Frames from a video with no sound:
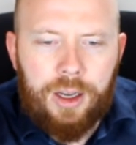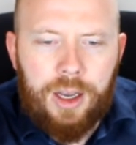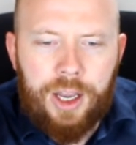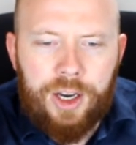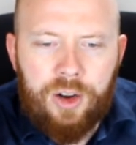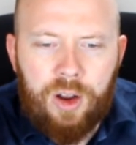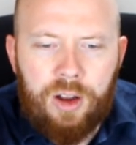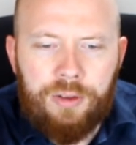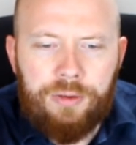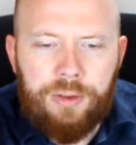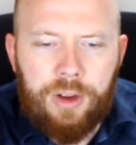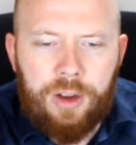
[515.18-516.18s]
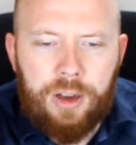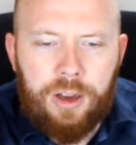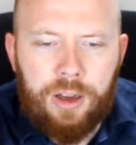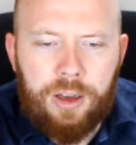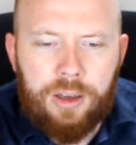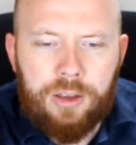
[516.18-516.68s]
kind
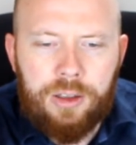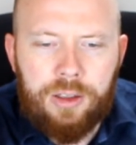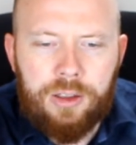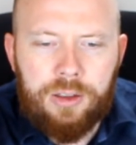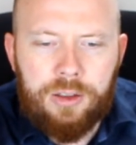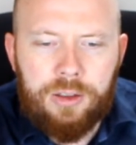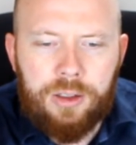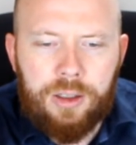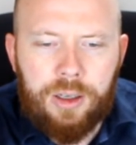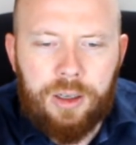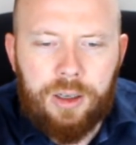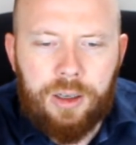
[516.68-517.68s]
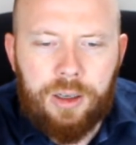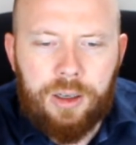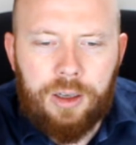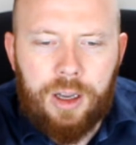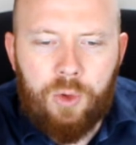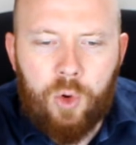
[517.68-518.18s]
of
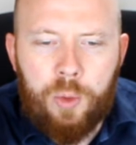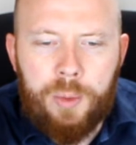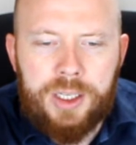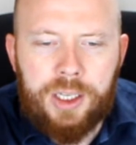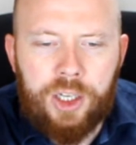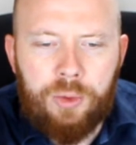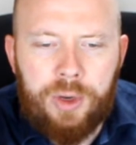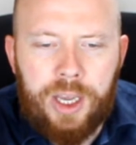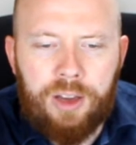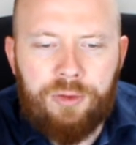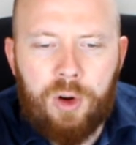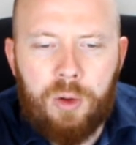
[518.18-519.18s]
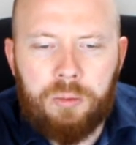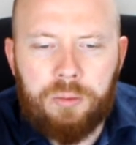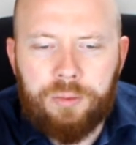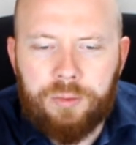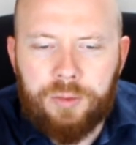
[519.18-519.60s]
aromas that you would get from,